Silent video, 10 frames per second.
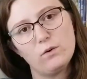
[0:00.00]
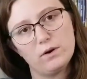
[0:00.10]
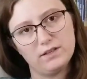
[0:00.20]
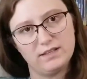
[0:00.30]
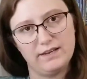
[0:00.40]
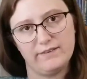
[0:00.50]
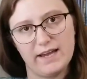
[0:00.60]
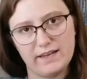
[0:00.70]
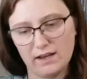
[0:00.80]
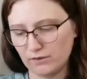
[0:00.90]
or a
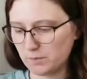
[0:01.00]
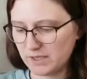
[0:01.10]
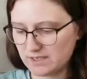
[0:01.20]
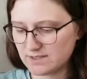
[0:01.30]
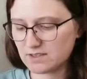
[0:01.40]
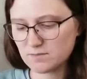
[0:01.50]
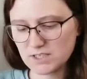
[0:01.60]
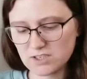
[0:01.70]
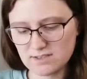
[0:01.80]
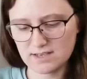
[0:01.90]
lilac color, because as
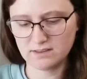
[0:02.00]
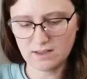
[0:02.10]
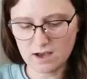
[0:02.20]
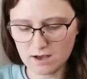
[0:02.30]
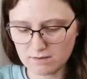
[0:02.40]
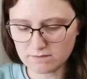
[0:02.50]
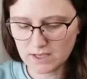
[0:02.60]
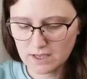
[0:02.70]
much as I love